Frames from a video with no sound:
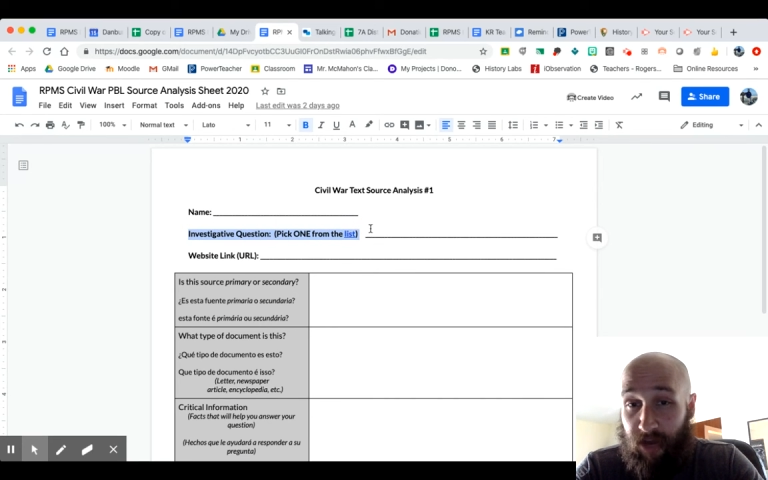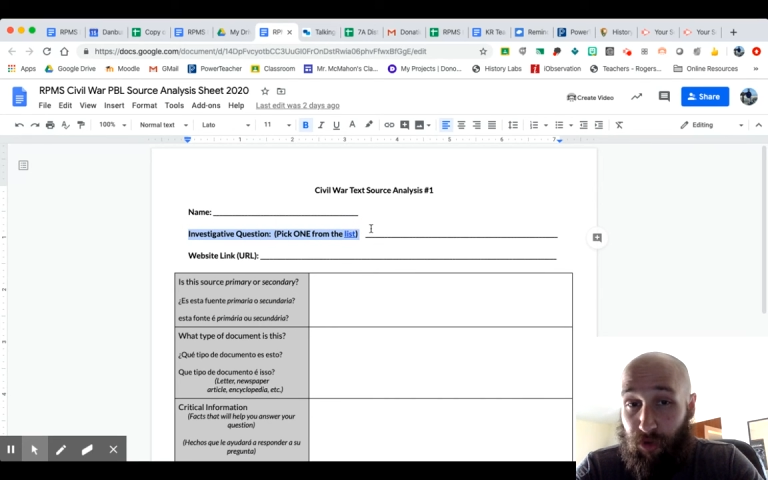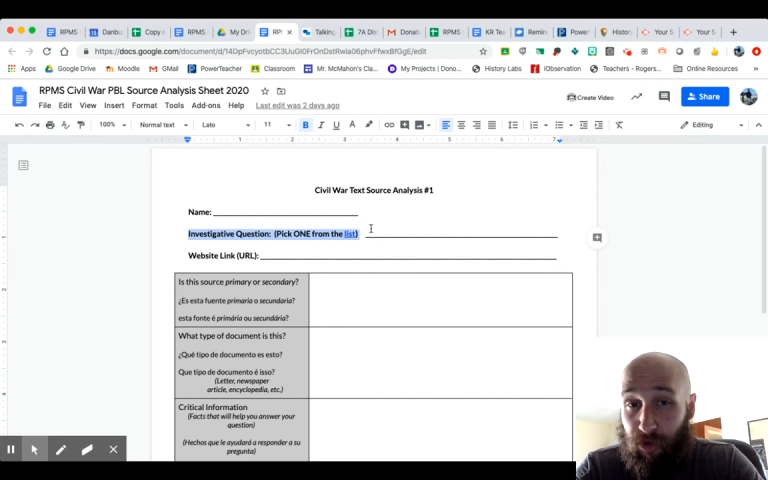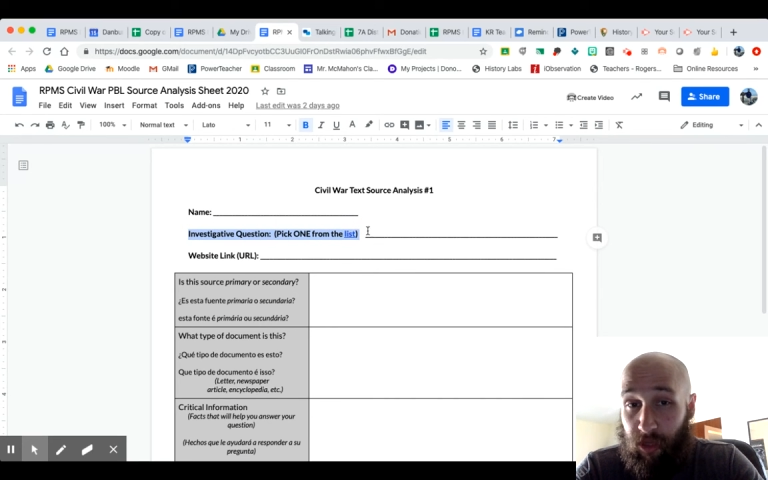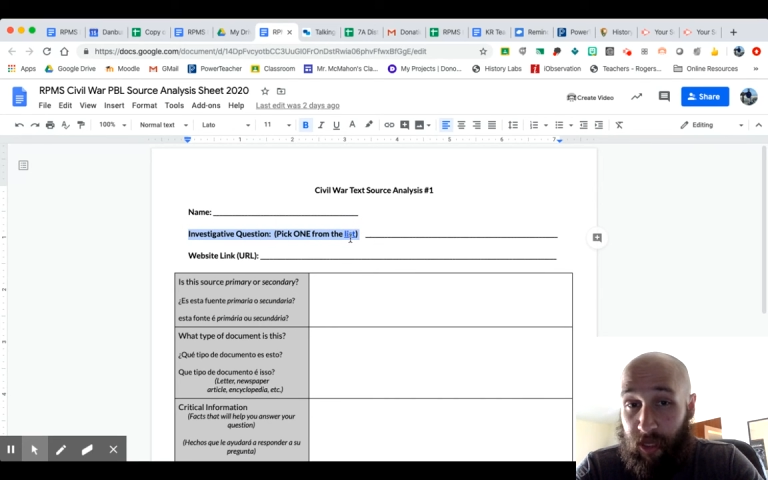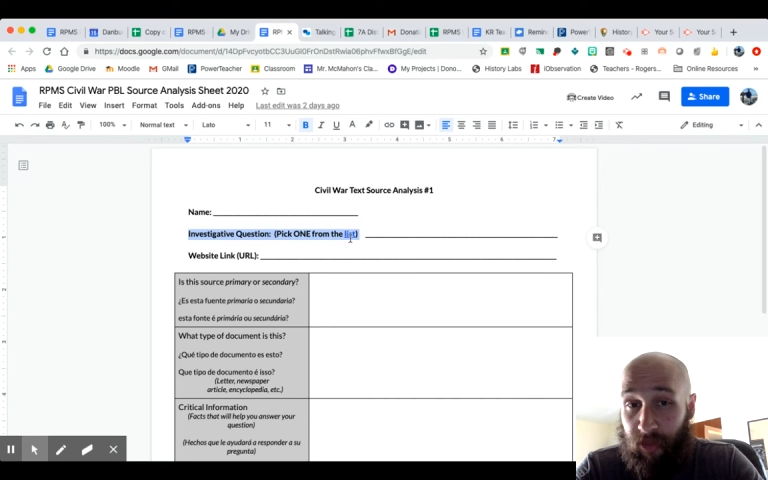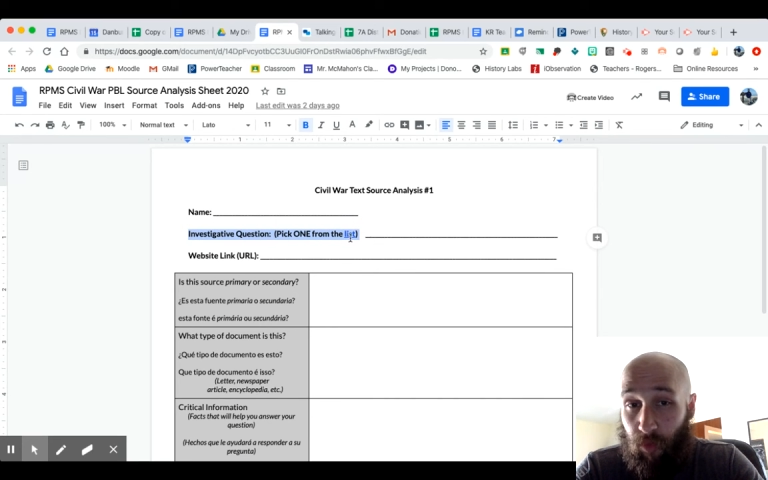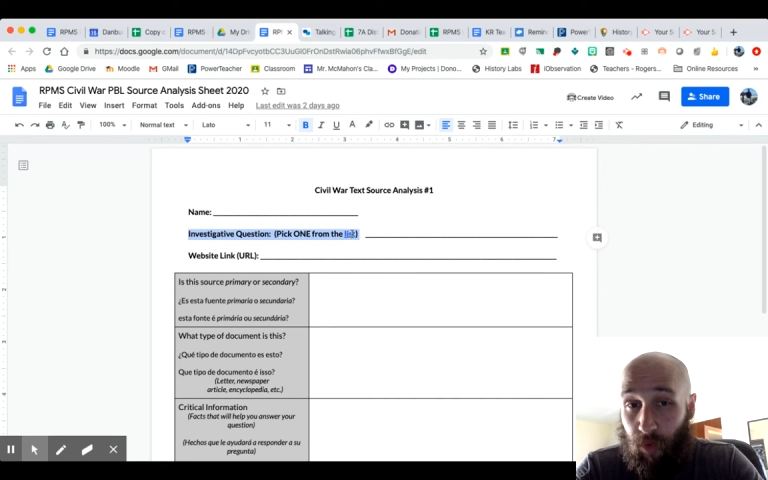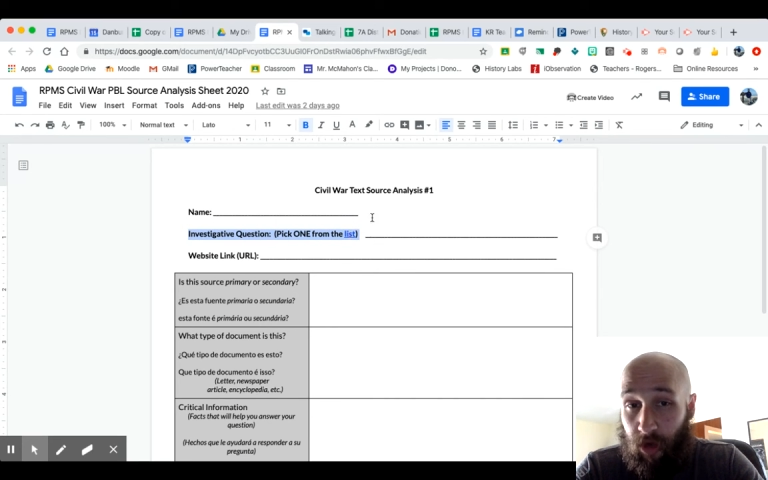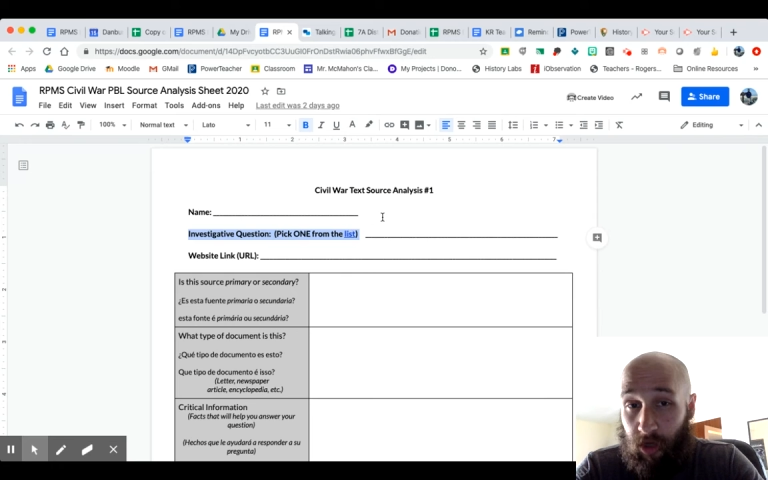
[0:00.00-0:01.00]
If you click on the
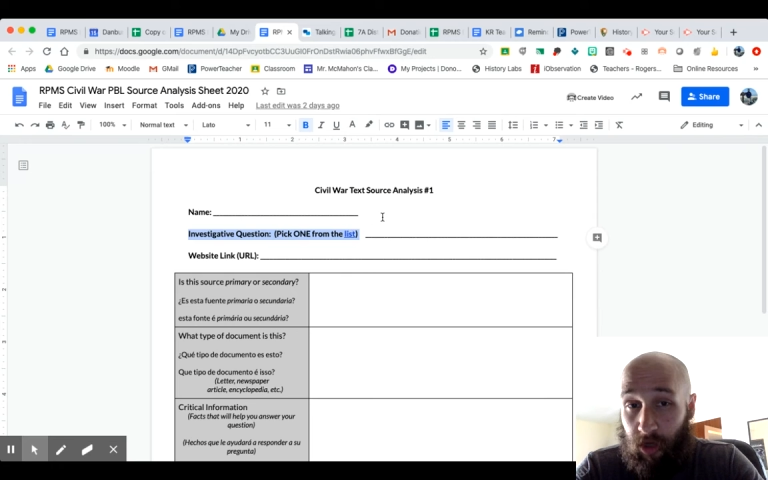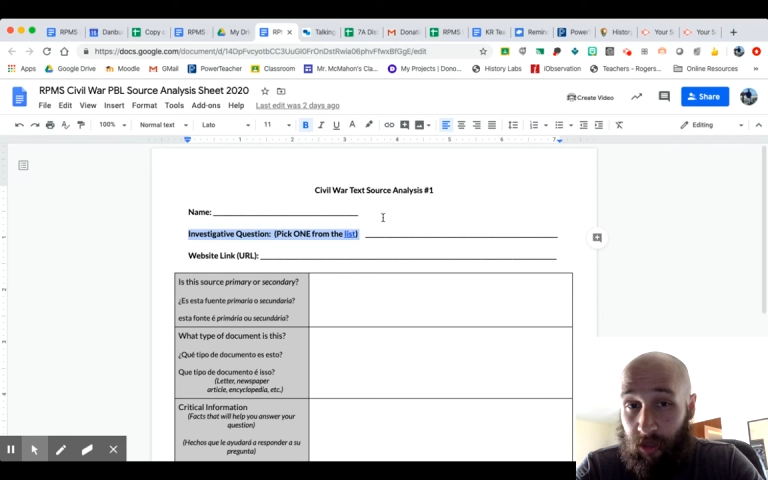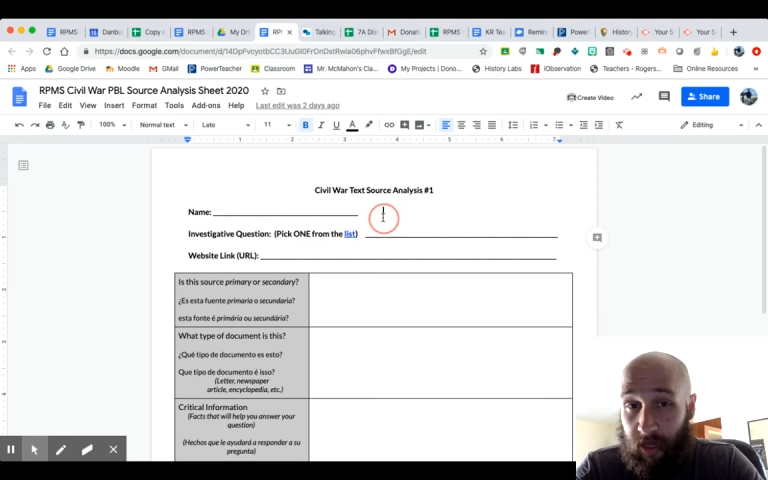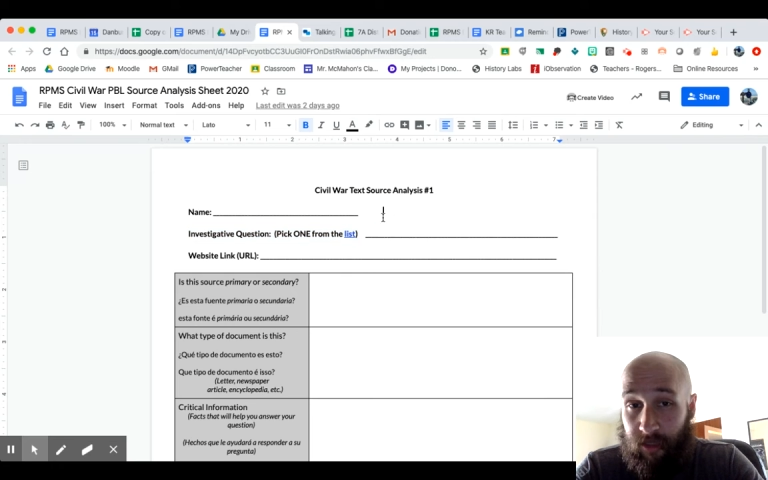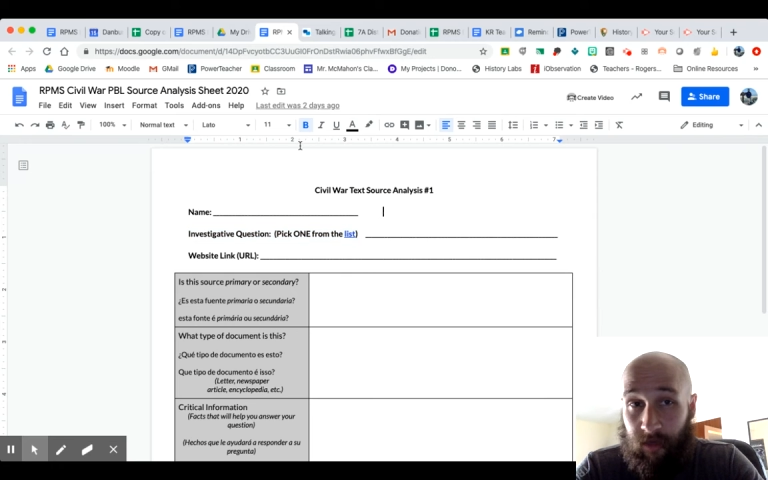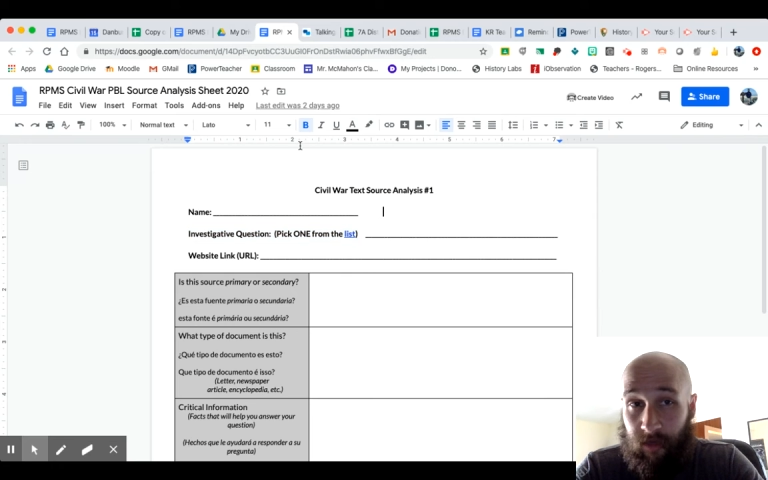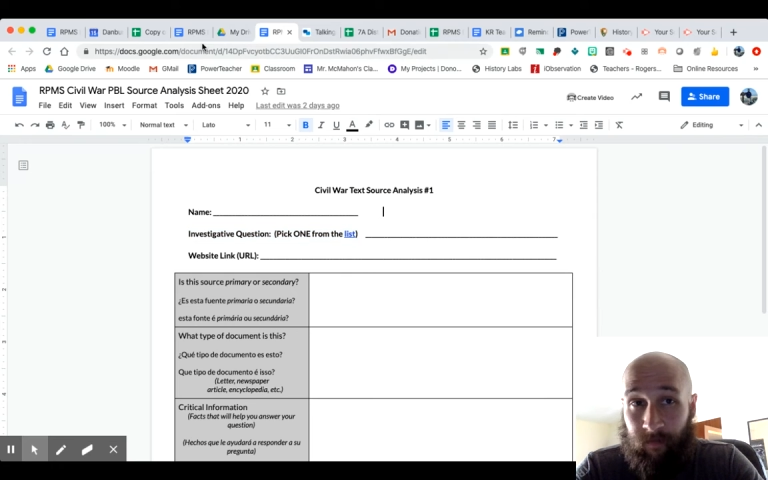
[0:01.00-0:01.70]
word list,